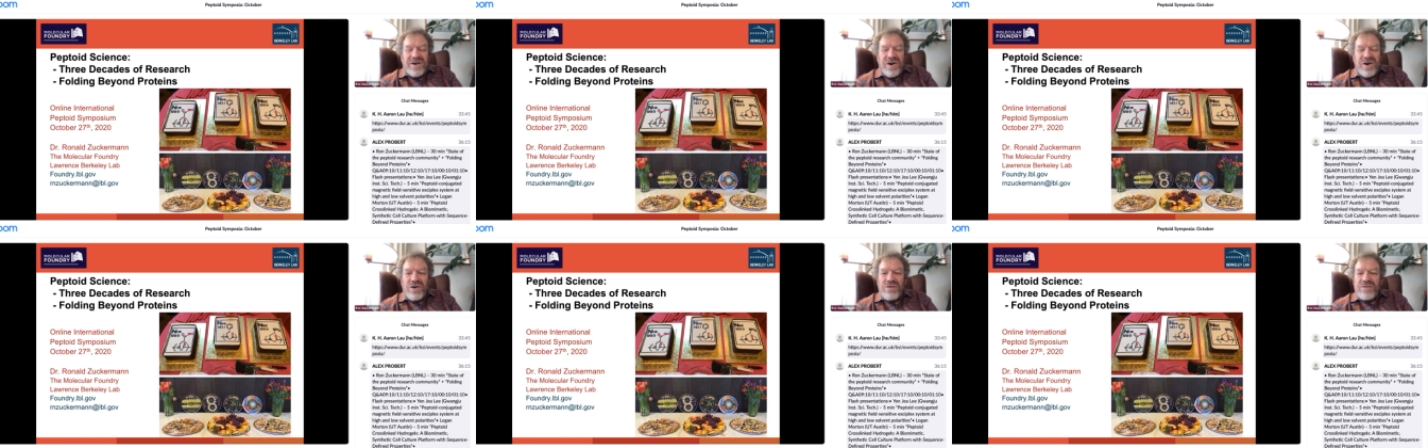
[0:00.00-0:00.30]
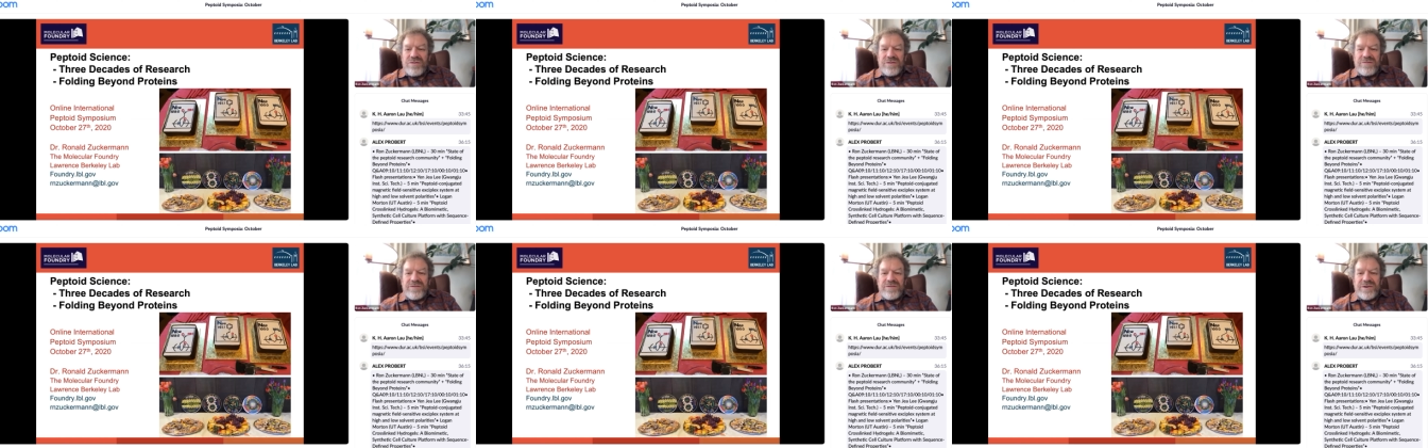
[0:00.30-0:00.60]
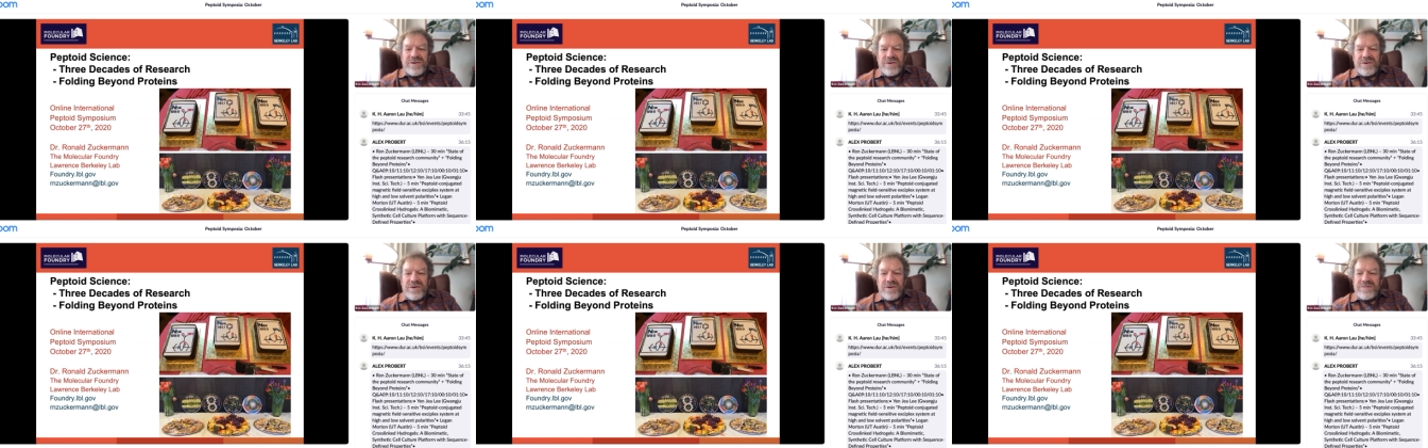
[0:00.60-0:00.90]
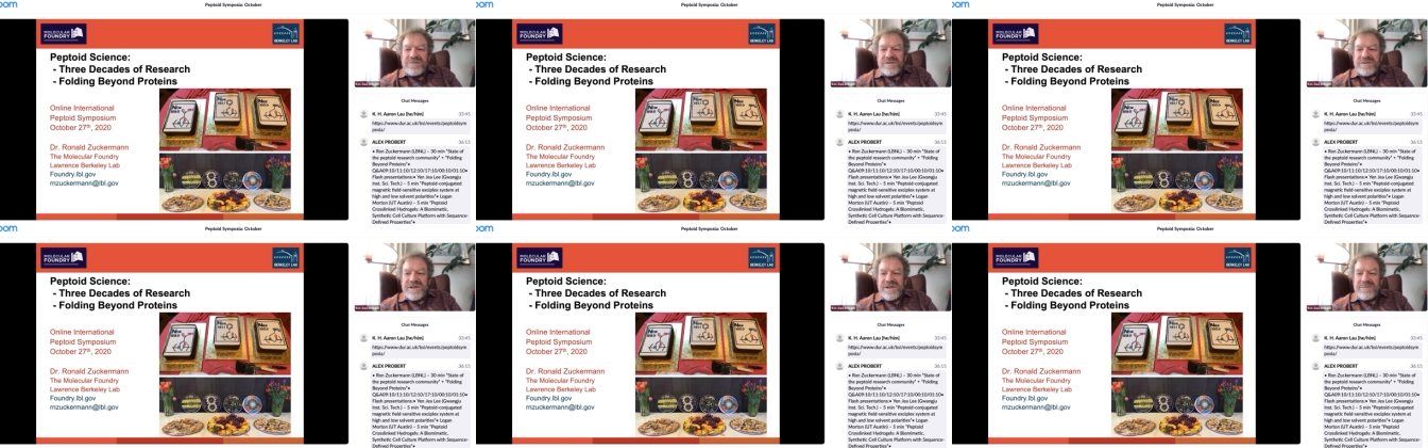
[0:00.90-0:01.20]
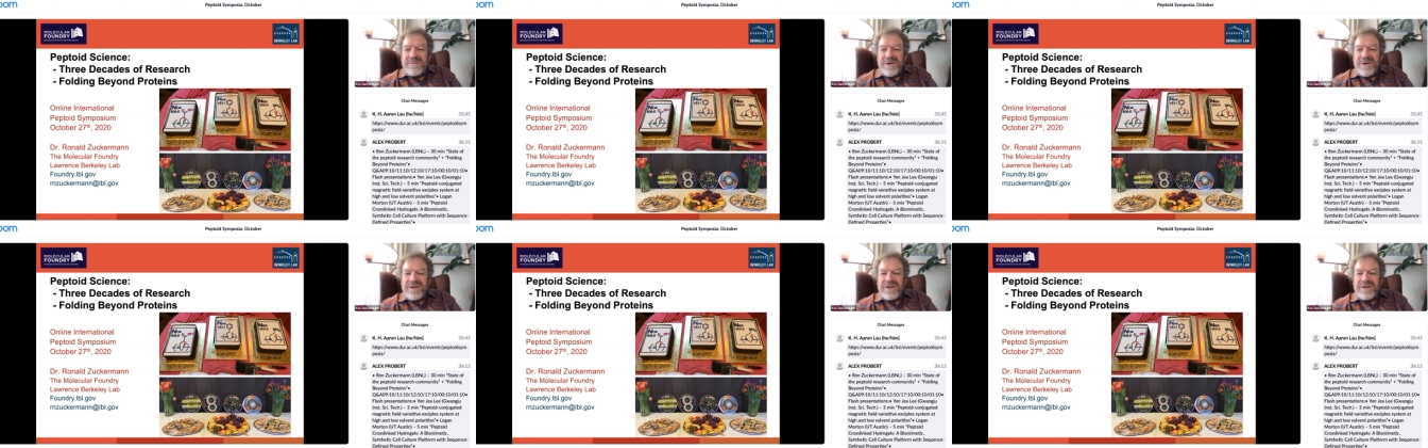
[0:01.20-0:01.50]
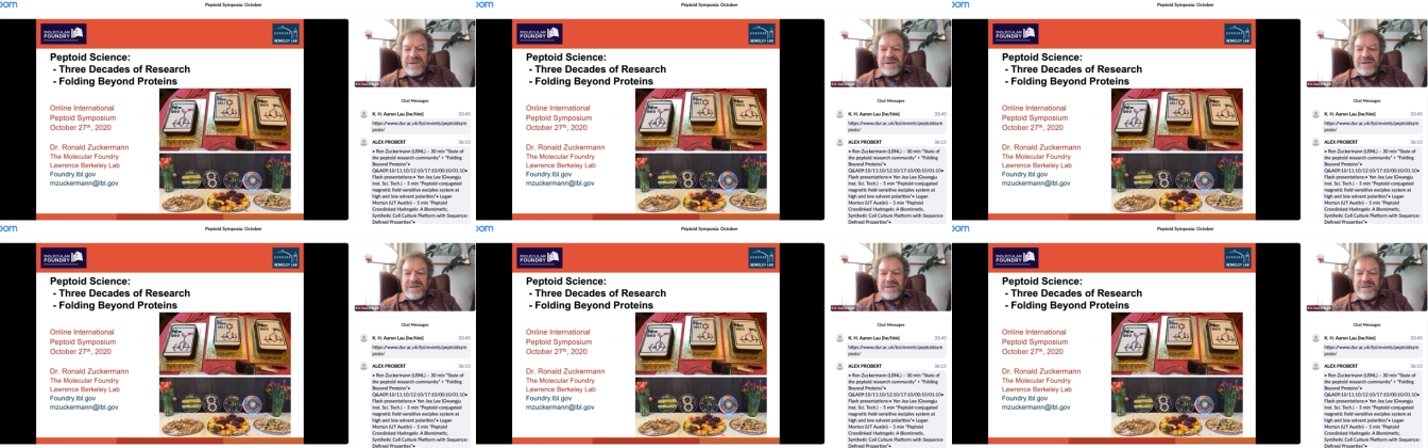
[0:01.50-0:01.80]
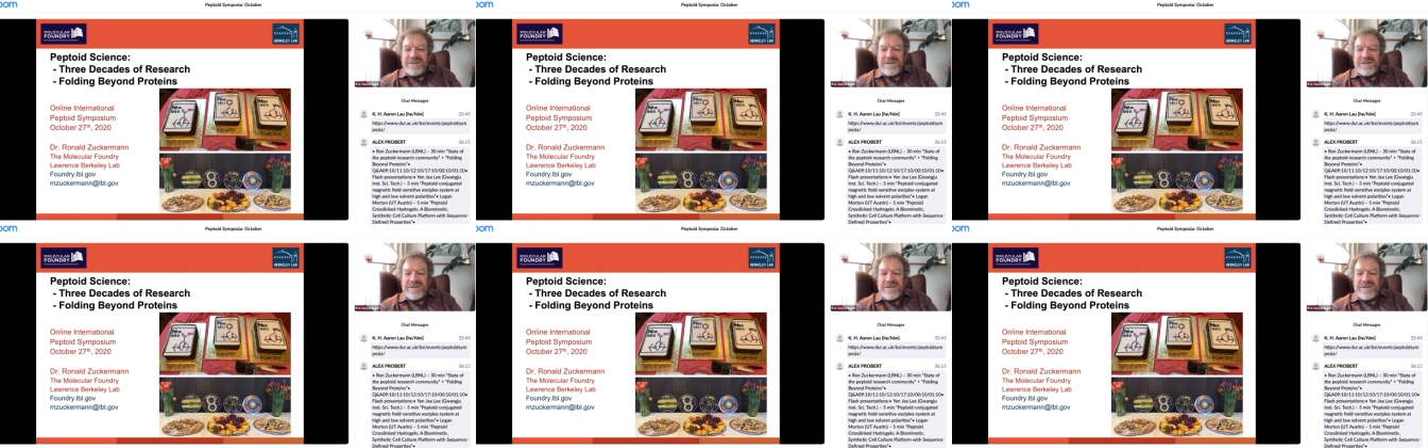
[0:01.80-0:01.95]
overview of some of the